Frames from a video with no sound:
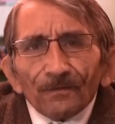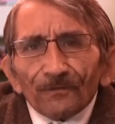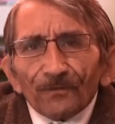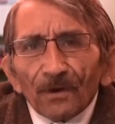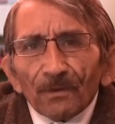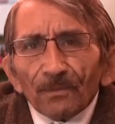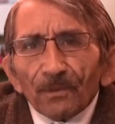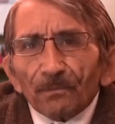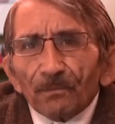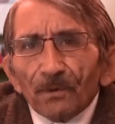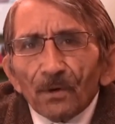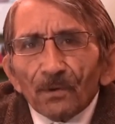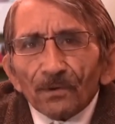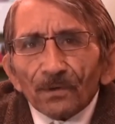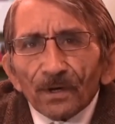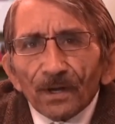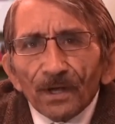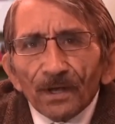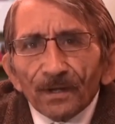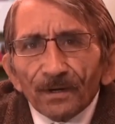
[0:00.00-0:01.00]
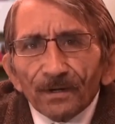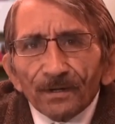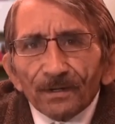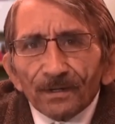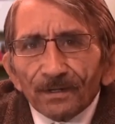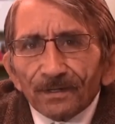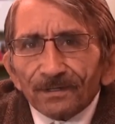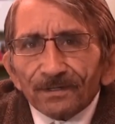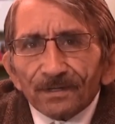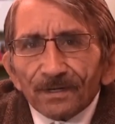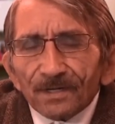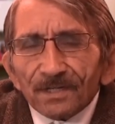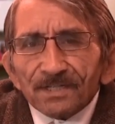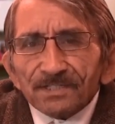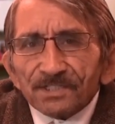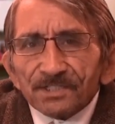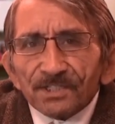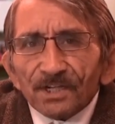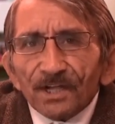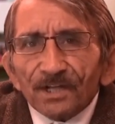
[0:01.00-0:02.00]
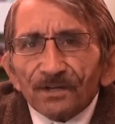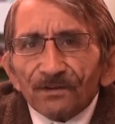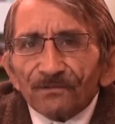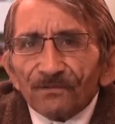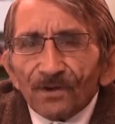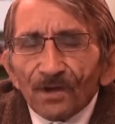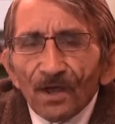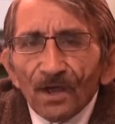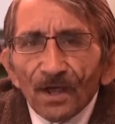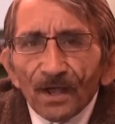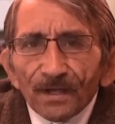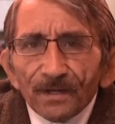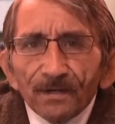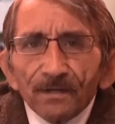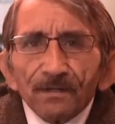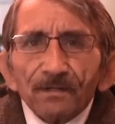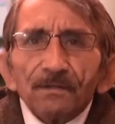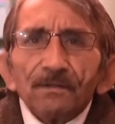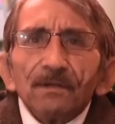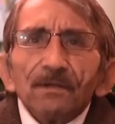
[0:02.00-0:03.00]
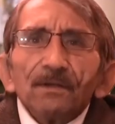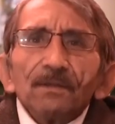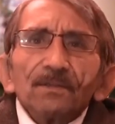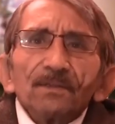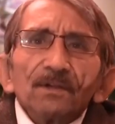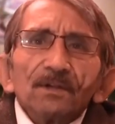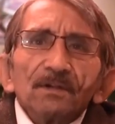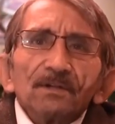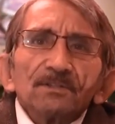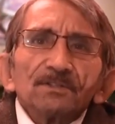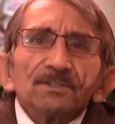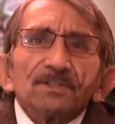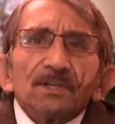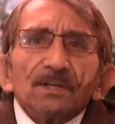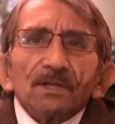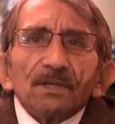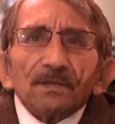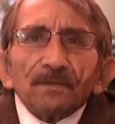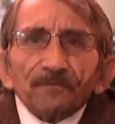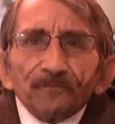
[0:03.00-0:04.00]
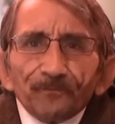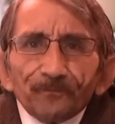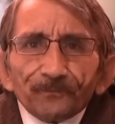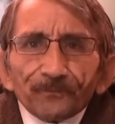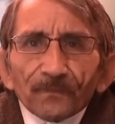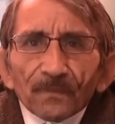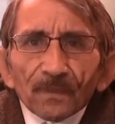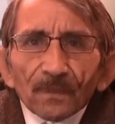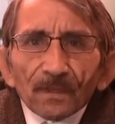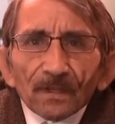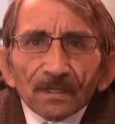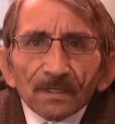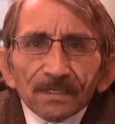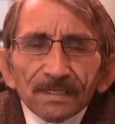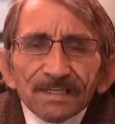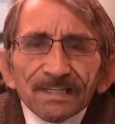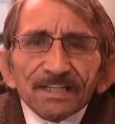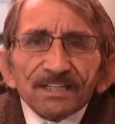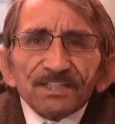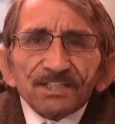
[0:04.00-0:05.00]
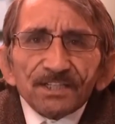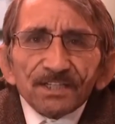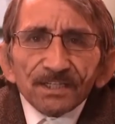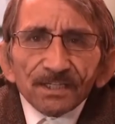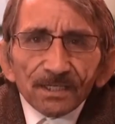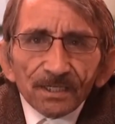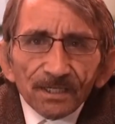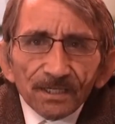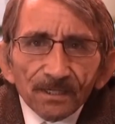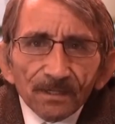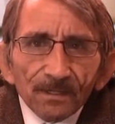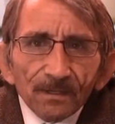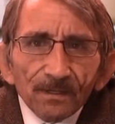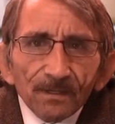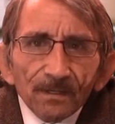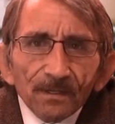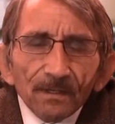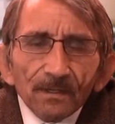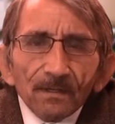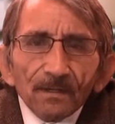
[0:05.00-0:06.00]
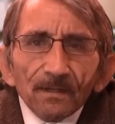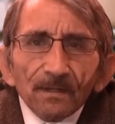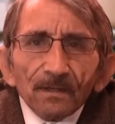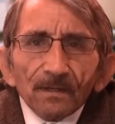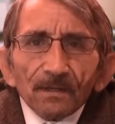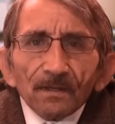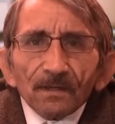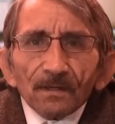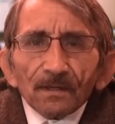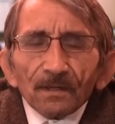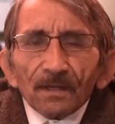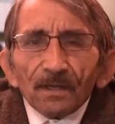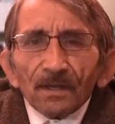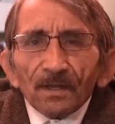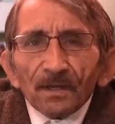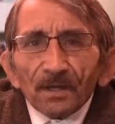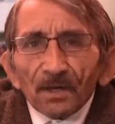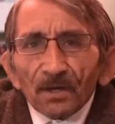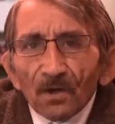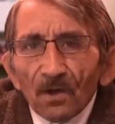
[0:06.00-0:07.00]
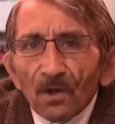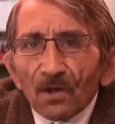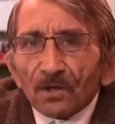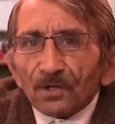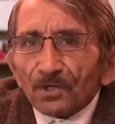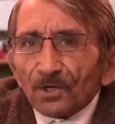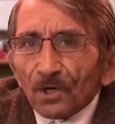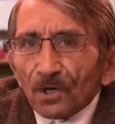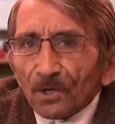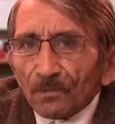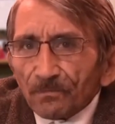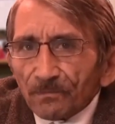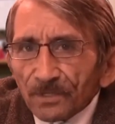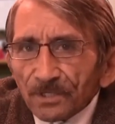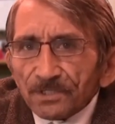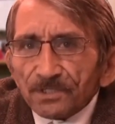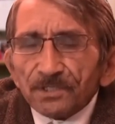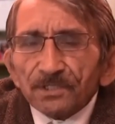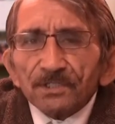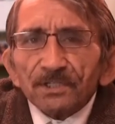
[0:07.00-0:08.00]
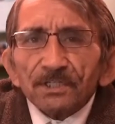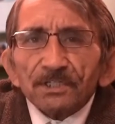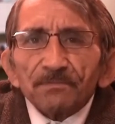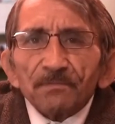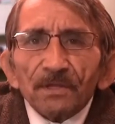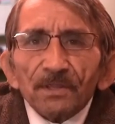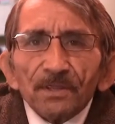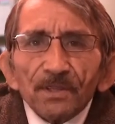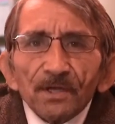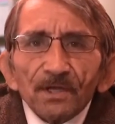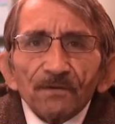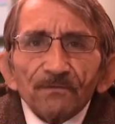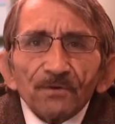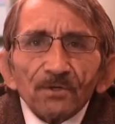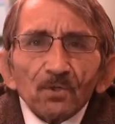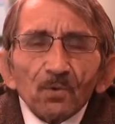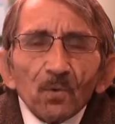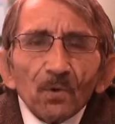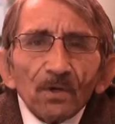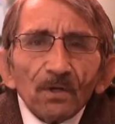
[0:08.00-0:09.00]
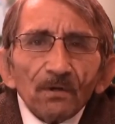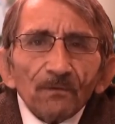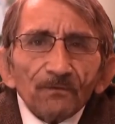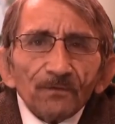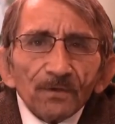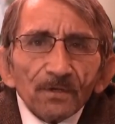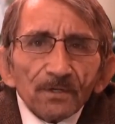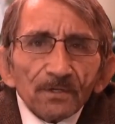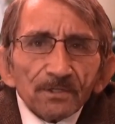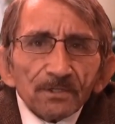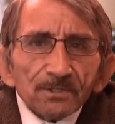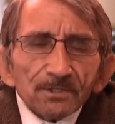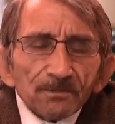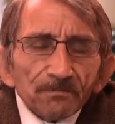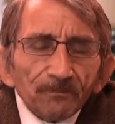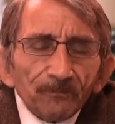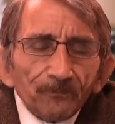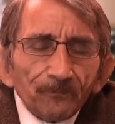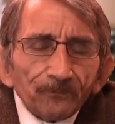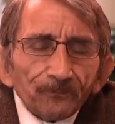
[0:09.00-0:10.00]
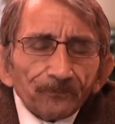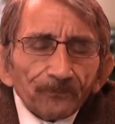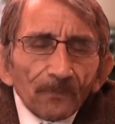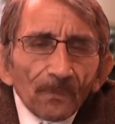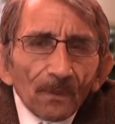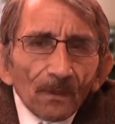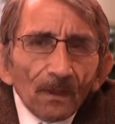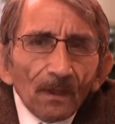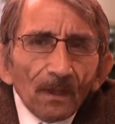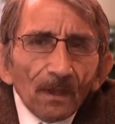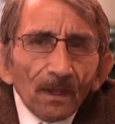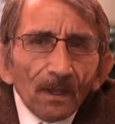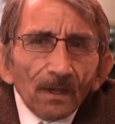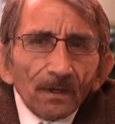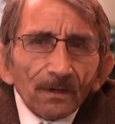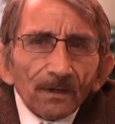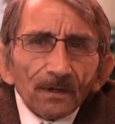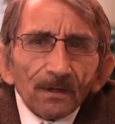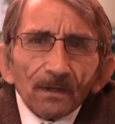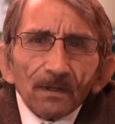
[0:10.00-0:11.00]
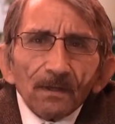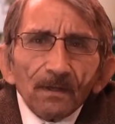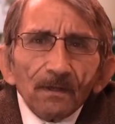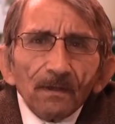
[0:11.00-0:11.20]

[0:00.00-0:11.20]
from the boat landing in sight of line, there's Dixie Lee, a long-term business that's been there for 12 years. And